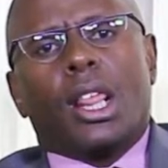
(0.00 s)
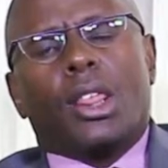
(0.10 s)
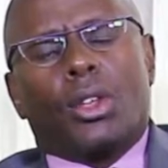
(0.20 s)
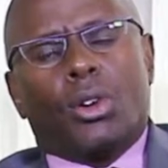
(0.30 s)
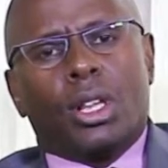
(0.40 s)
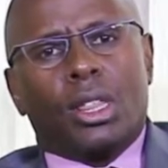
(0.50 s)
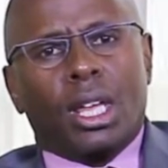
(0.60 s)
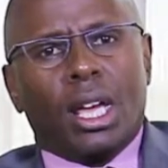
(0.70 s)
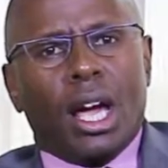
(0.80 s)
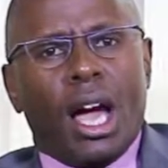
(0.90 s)
the only
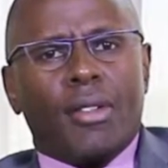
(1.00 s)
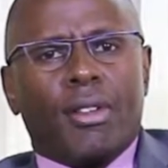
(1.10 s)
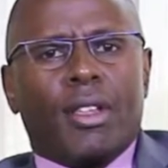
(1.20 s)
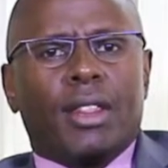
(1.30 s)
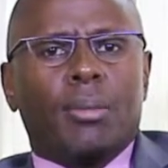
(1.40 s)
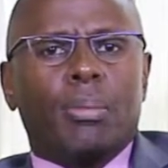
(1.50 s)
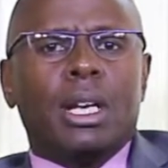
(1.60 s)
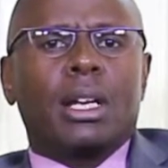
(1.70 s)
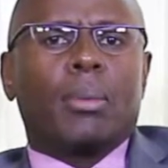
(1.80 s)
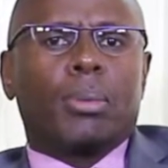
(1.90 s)
thing other than the
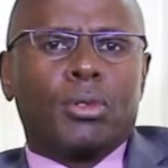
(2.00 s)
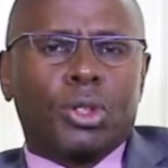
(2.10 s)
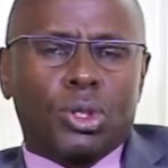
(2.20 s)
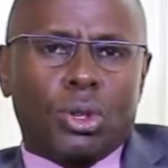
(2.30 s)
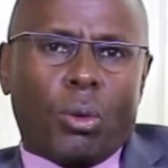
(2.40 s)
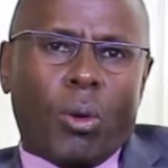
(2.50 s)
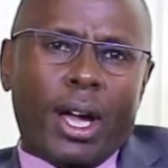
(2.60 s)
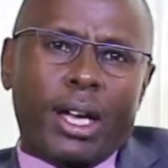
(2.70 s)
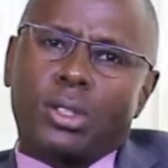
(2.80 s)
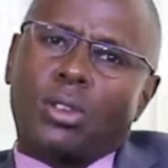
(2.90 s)
building approvals you
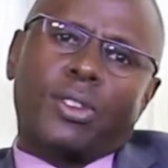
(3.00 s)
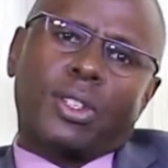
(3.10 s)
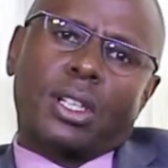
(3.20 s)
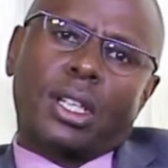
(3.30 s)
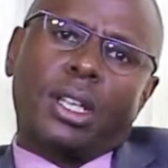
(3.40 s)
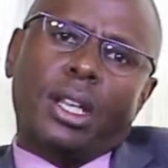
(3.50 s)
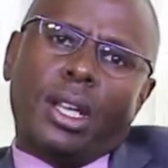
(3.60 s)
require is obviously